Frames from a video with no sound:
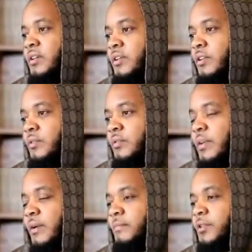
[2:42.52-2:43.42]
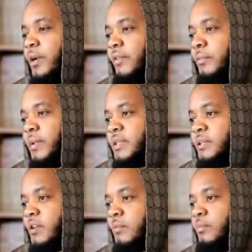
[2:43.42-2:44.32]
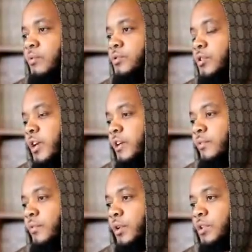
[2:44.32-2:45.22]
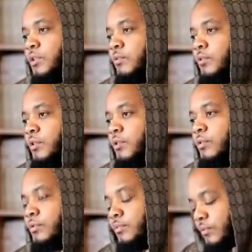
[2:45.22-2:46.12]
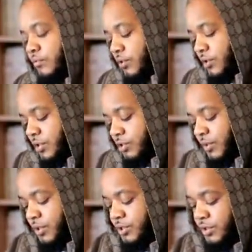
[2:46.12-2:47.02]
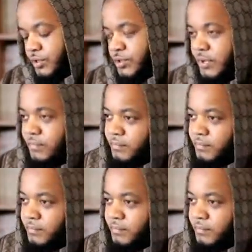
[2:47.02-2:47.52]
you don't have the best examples, you kind of fall into the wrong situations.